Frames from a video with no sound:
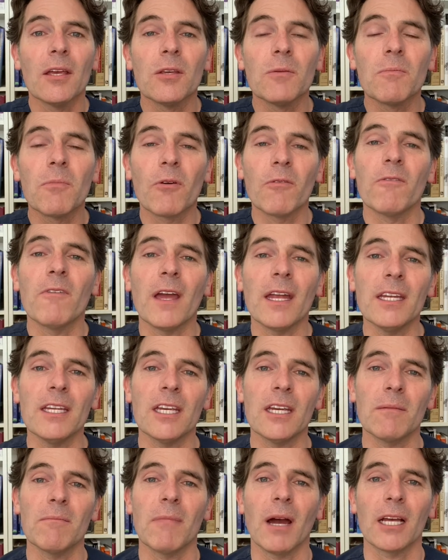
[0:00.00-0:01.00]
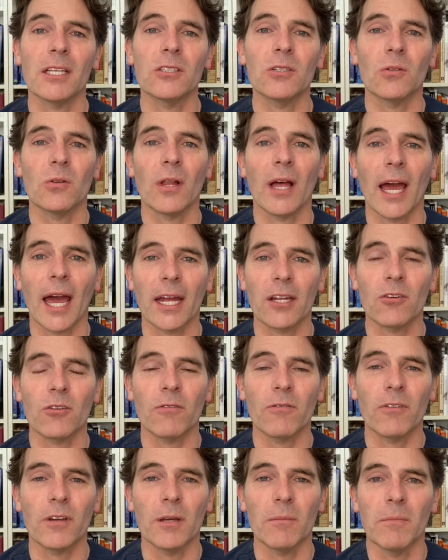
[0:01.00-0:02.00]
preventing muscle
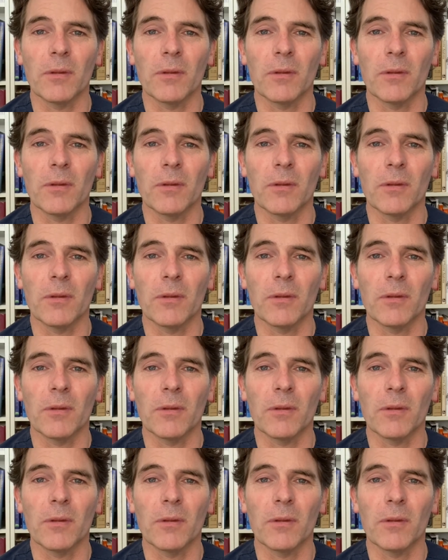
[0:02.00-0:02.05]
atrophy,